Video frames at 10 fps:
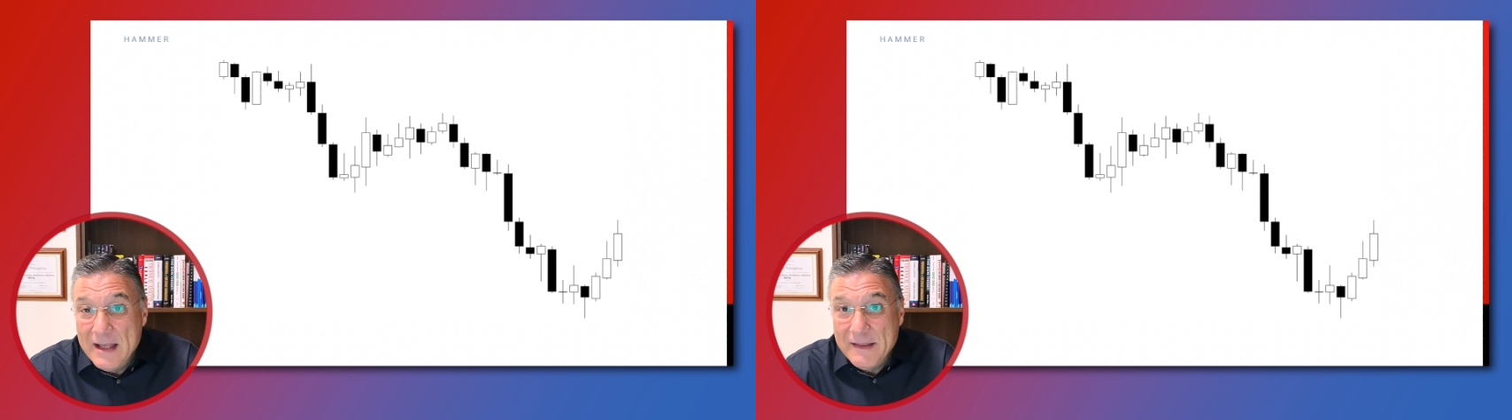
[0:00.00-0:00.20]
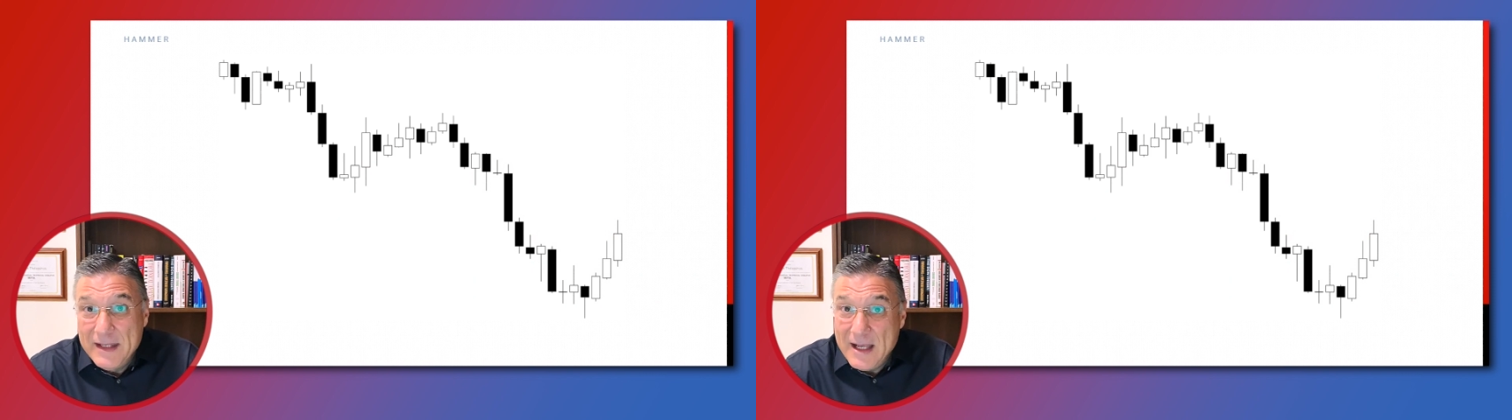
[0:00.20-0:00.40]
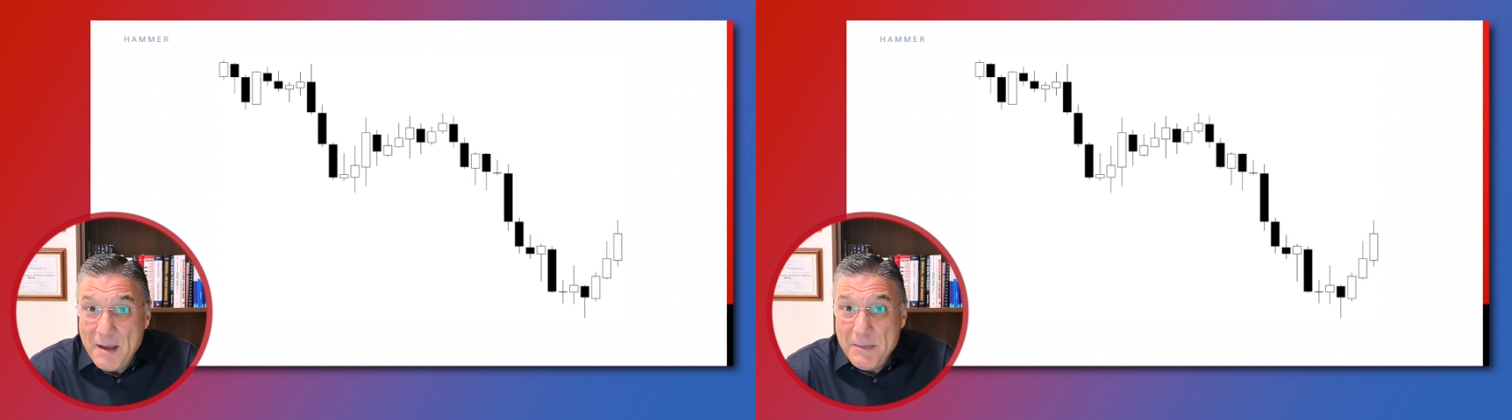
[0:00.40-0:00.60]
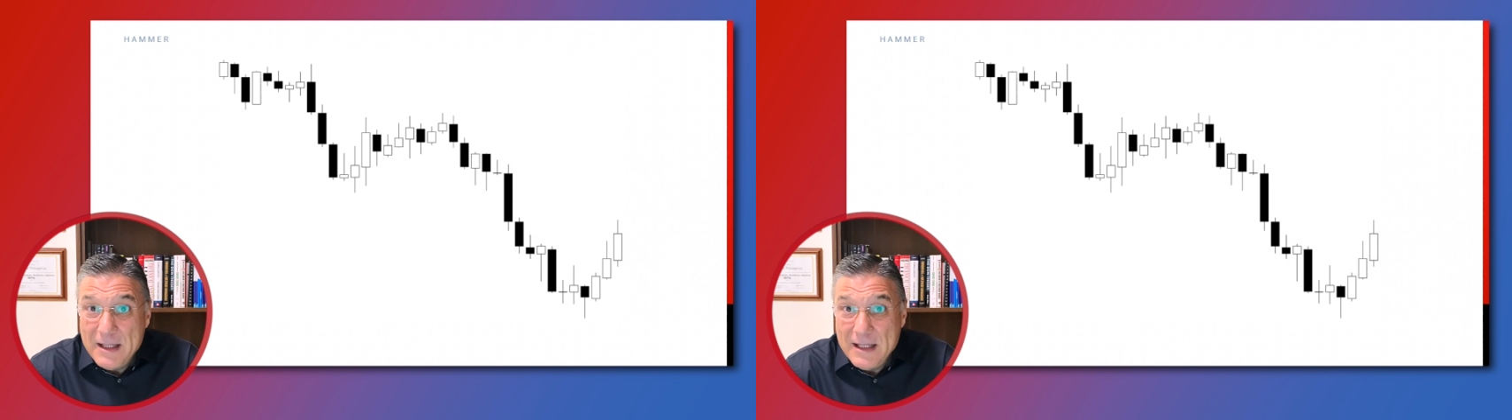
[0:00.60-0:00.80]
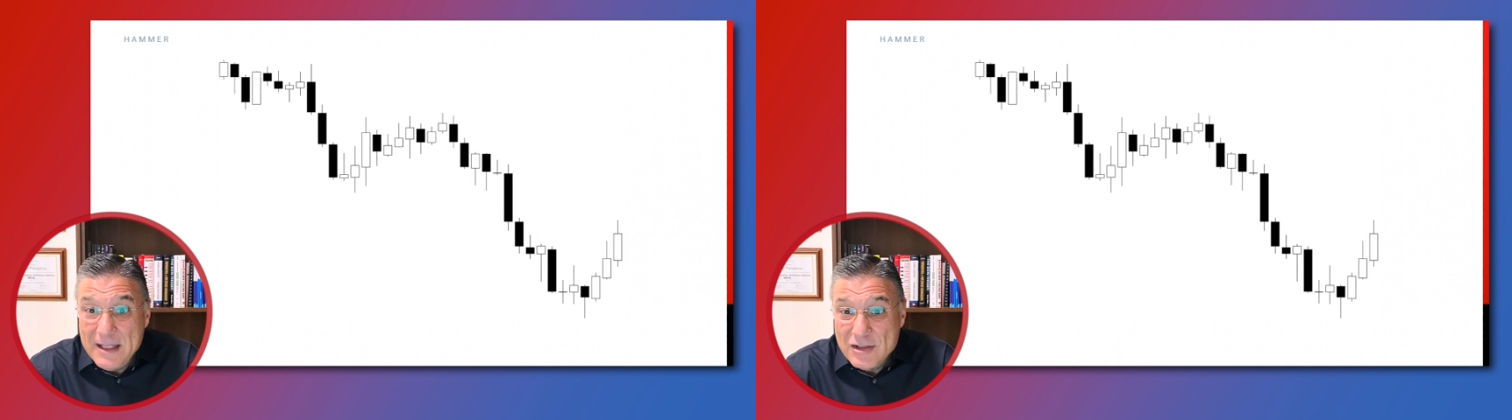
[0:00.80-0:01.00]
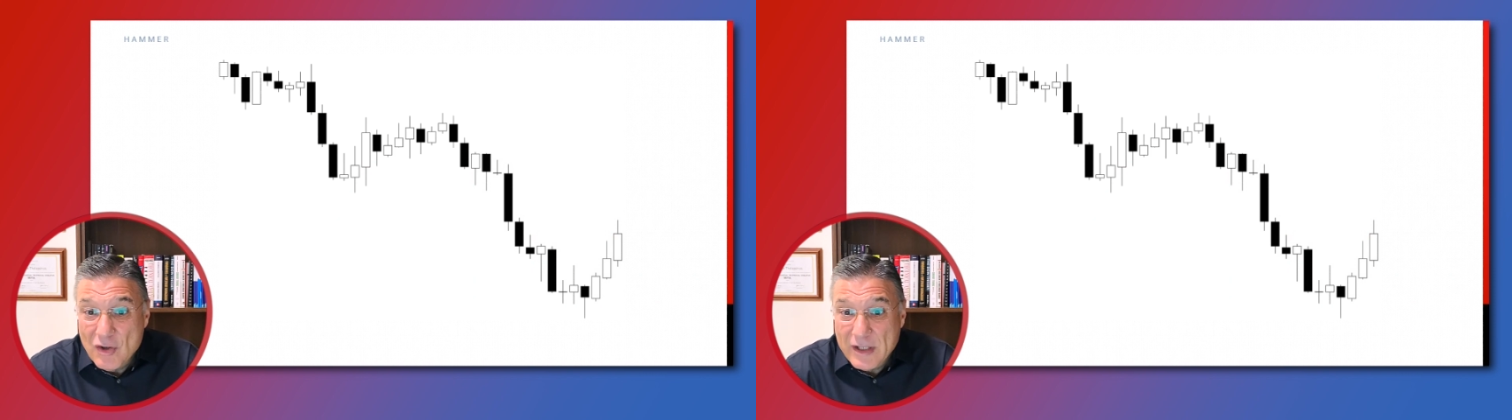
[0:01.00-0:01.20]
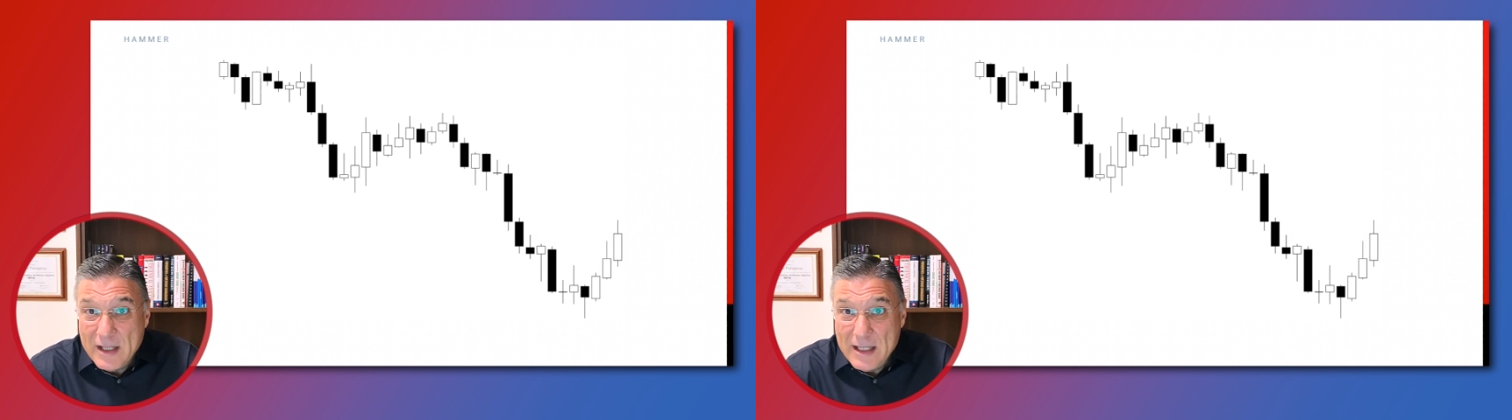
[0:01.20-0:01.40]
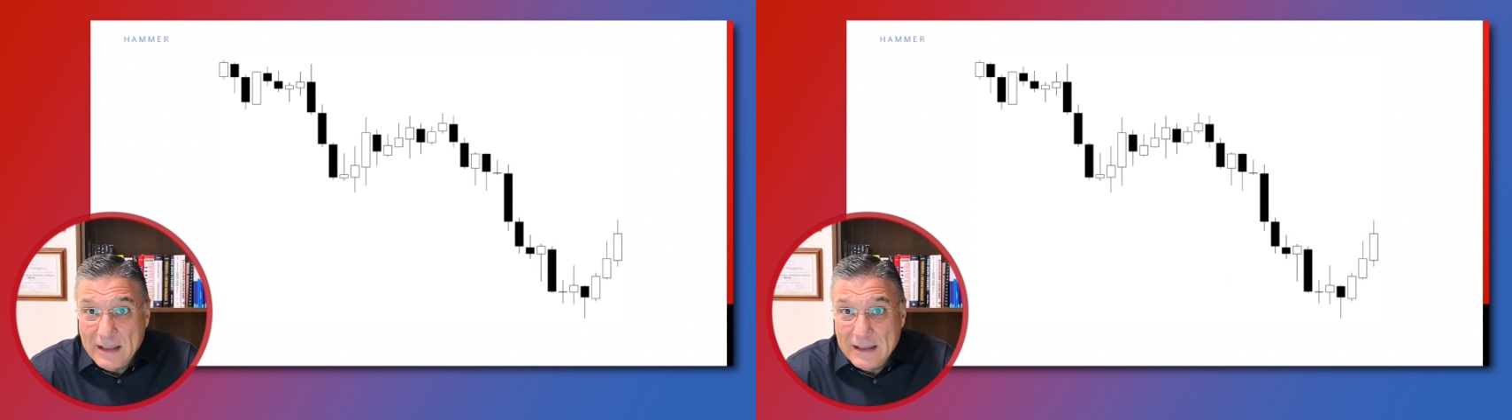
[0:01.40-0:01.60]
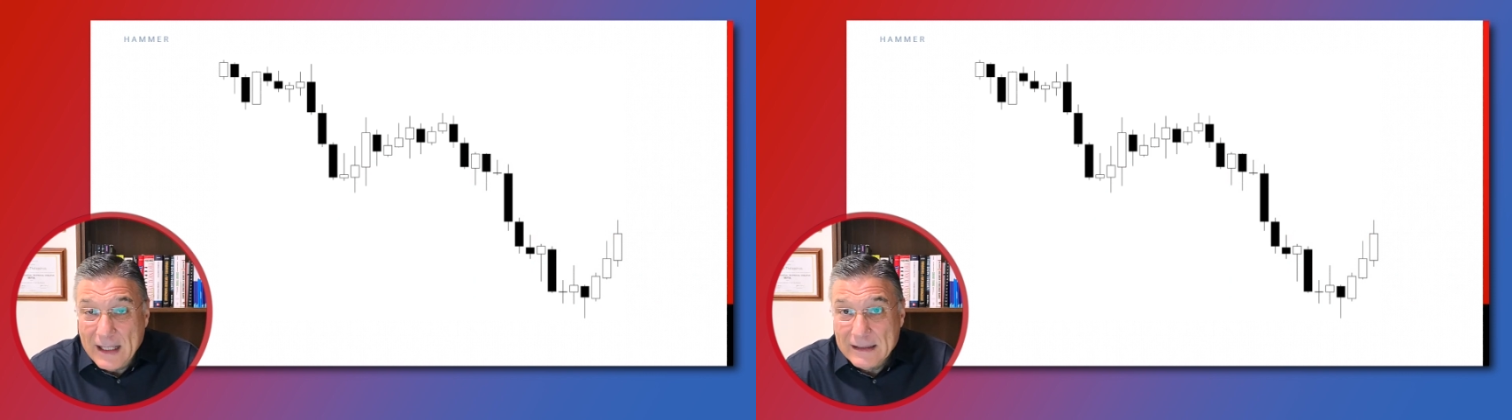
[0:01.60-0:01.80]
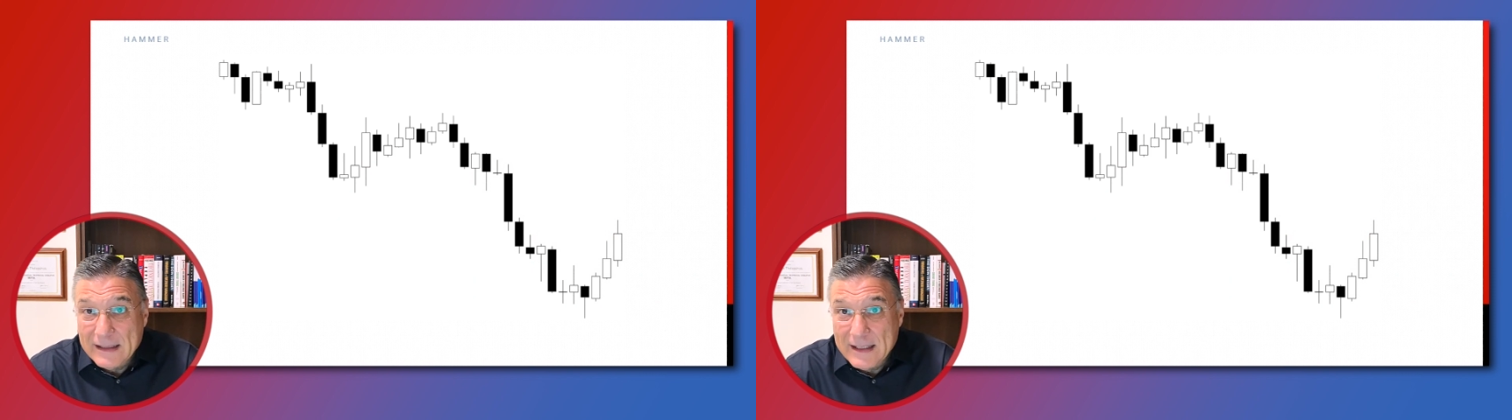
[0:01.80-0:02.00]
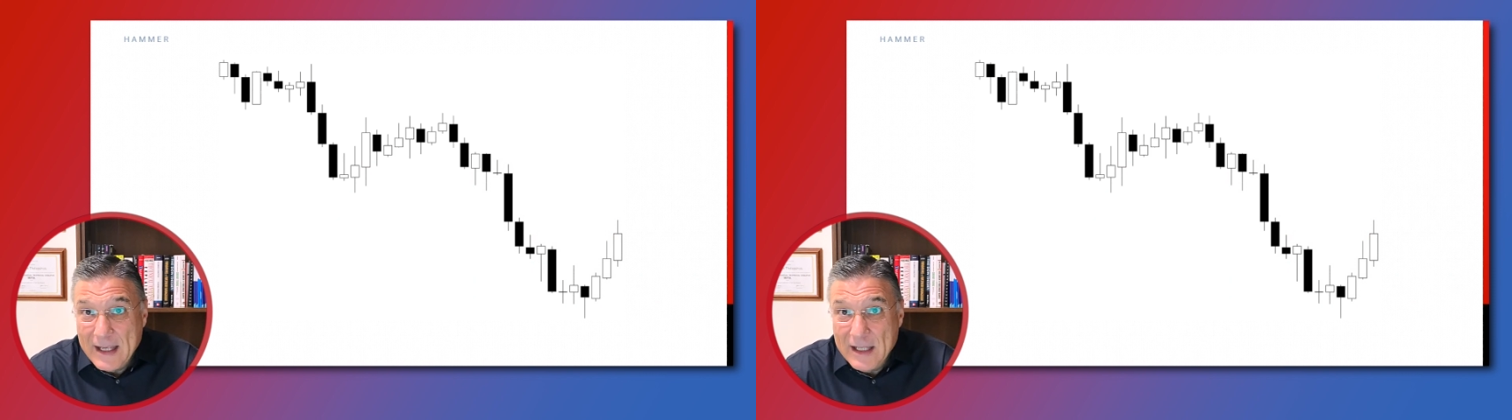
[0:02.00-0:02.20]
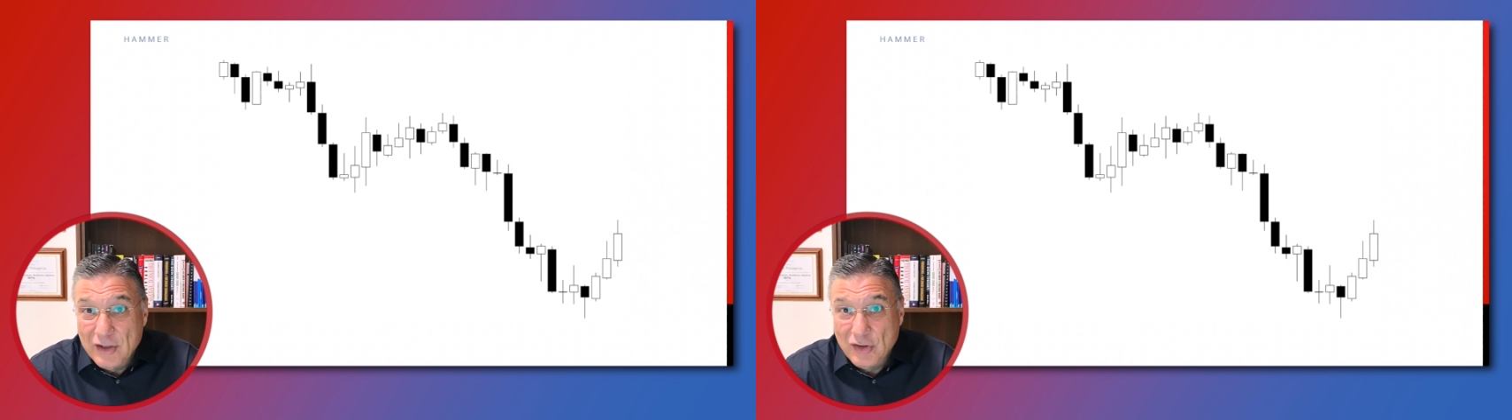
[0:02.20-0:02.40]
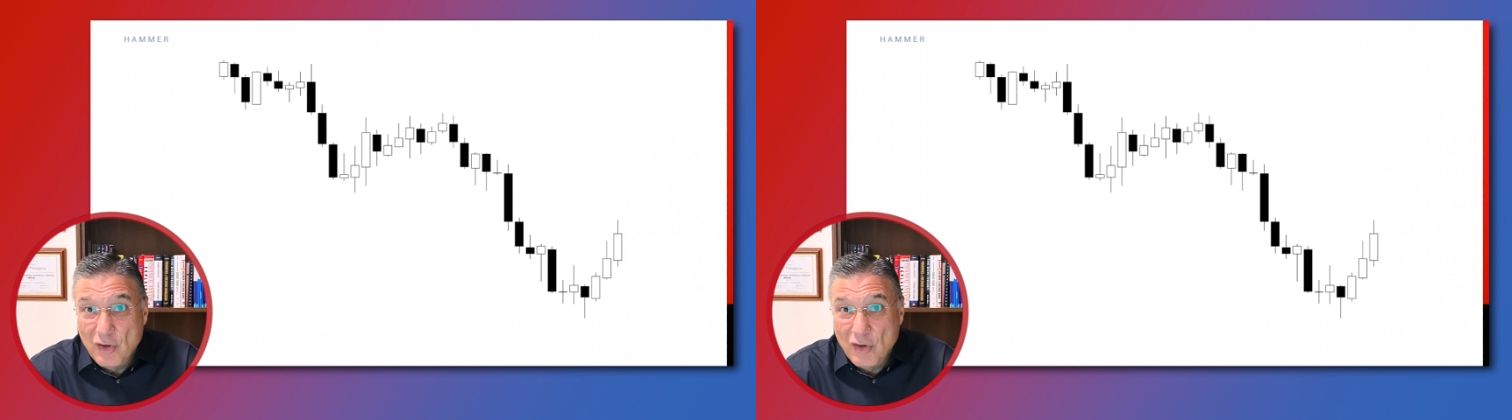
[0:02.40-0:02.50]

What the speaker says: The hammer is located at the end